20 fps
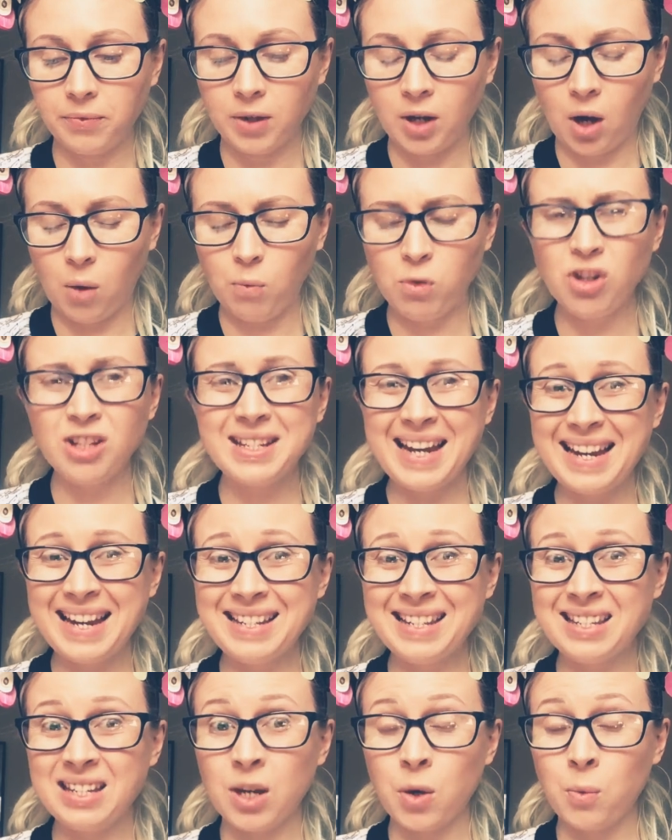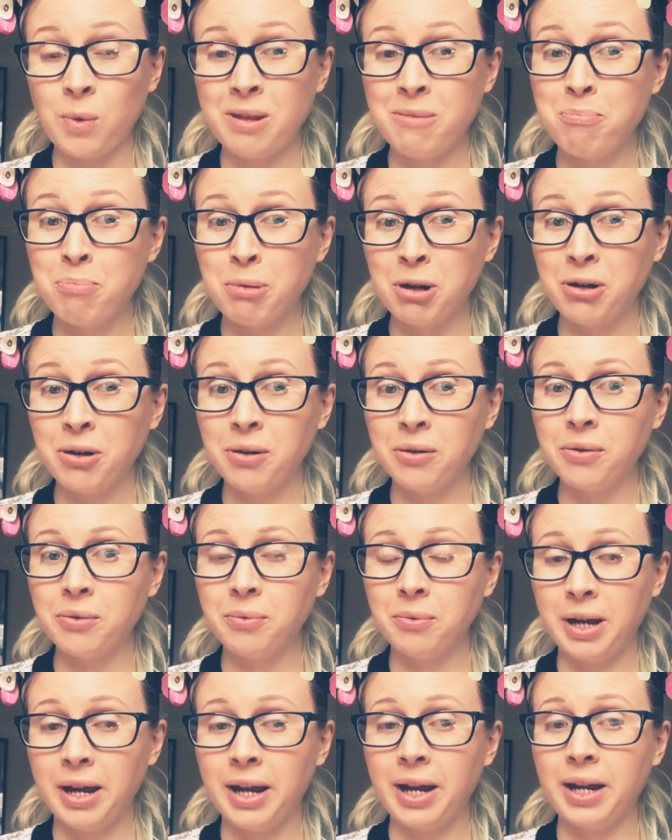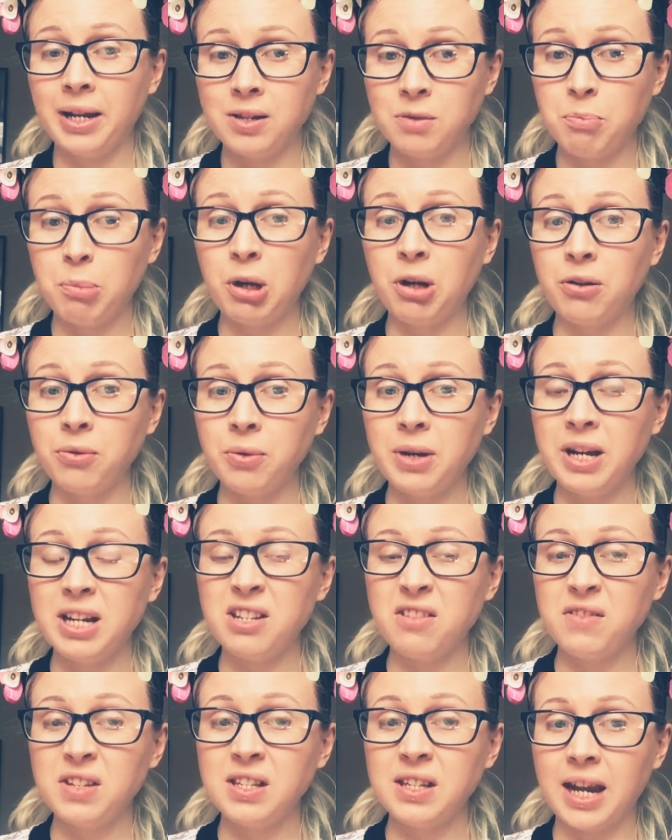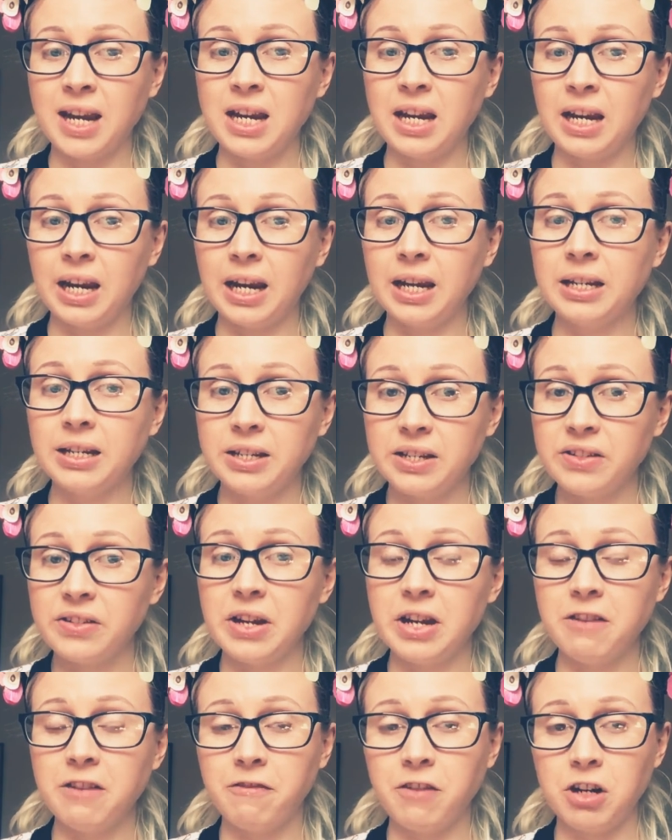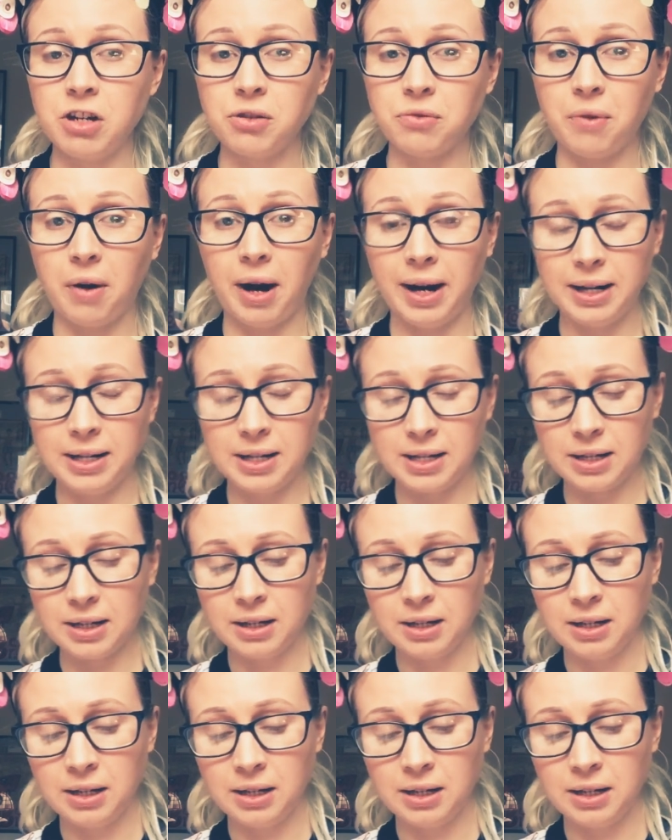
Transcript: We'll test it with both ways of saying it to see if it's right.